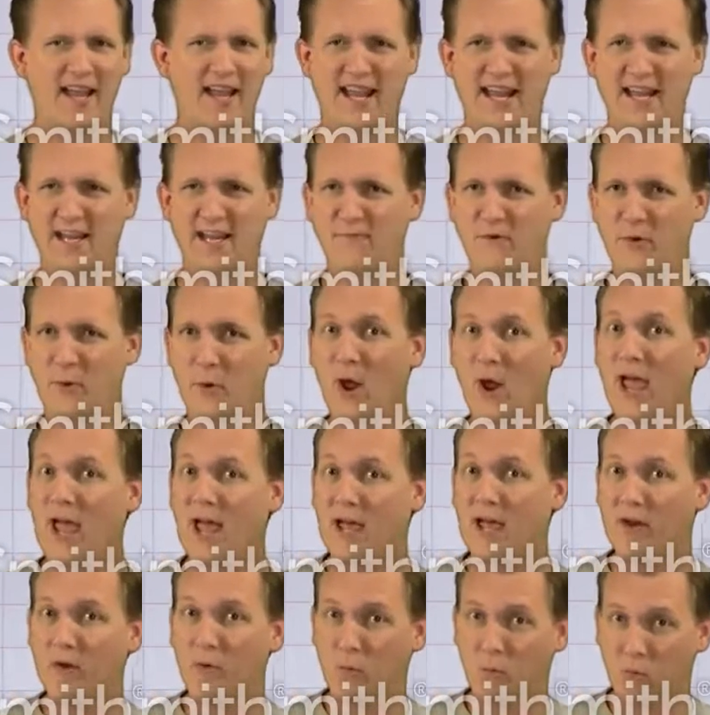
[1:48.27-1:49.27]
And if you
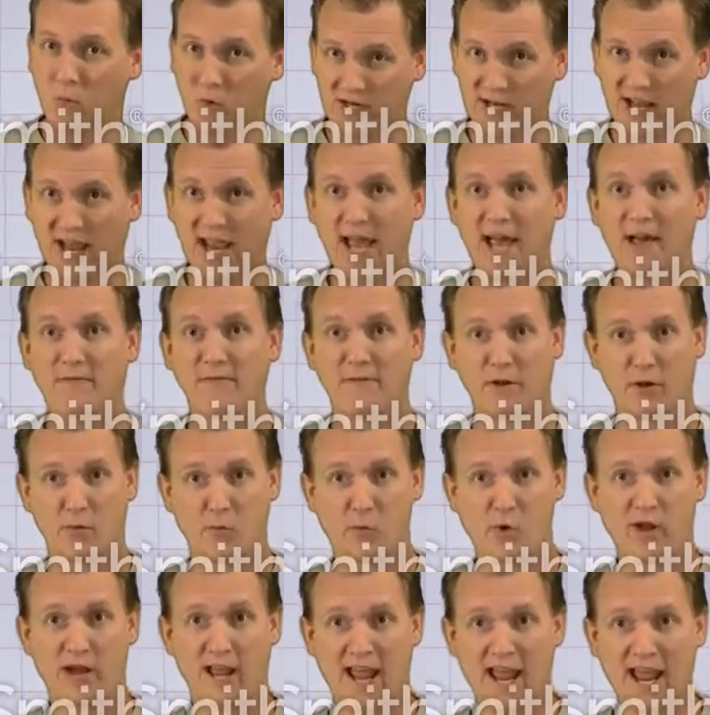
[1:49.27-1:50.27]
add 1/2 and
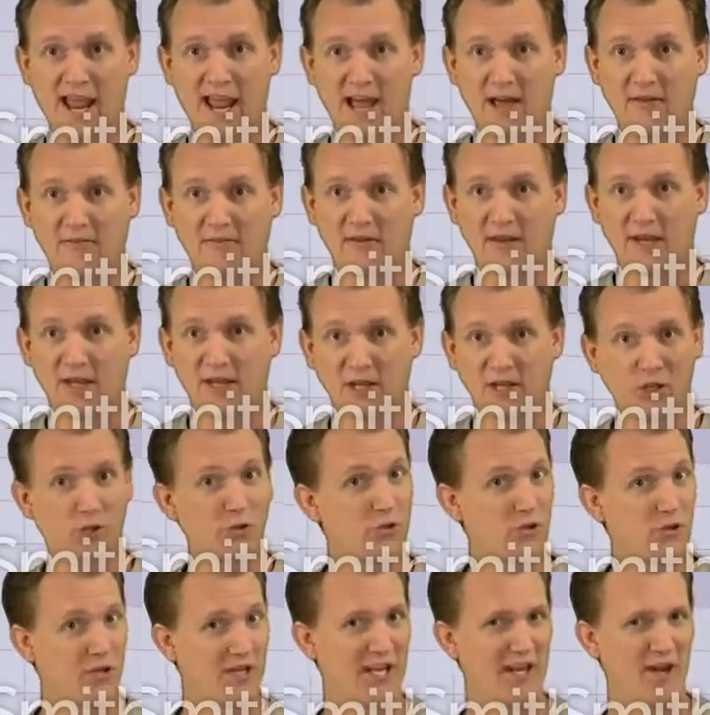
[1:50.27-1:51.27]
1/2, you
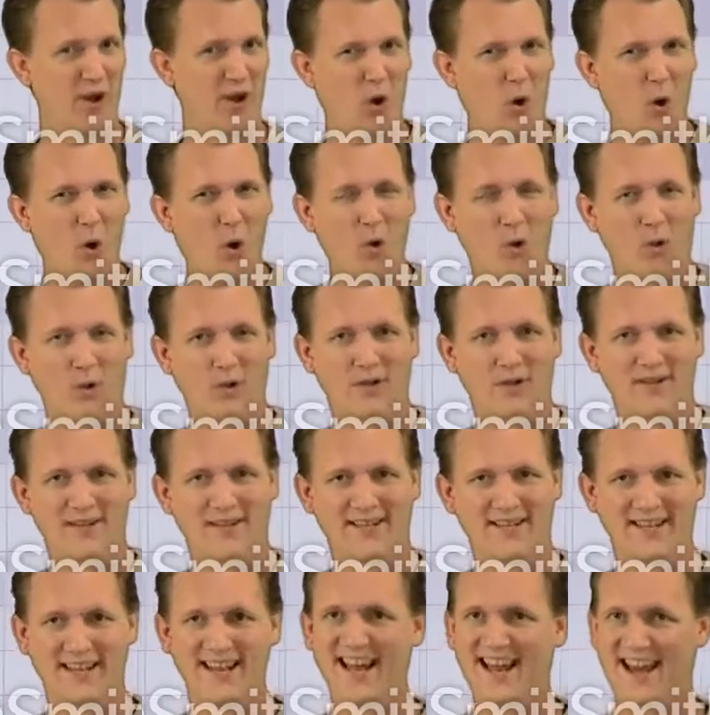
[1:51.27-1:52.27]
should get a whole,
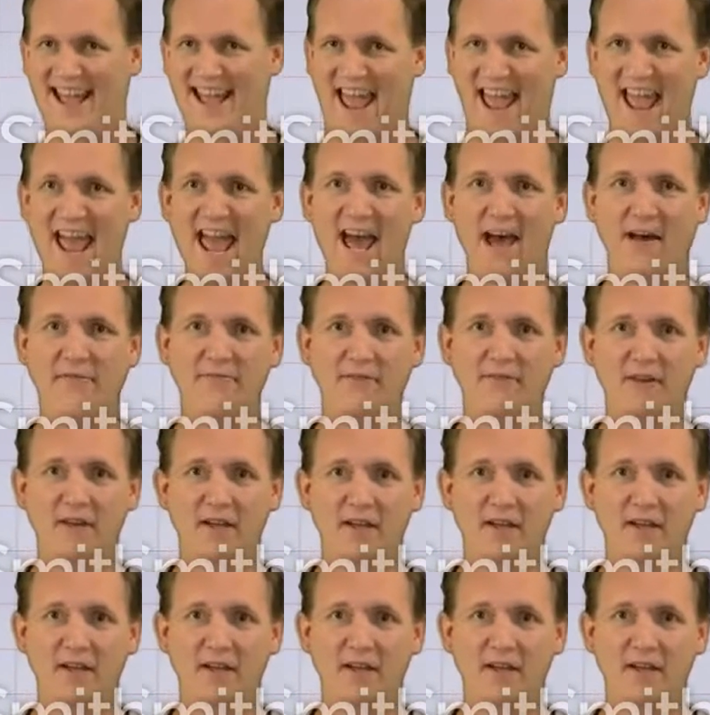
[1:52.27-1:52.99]
not a half.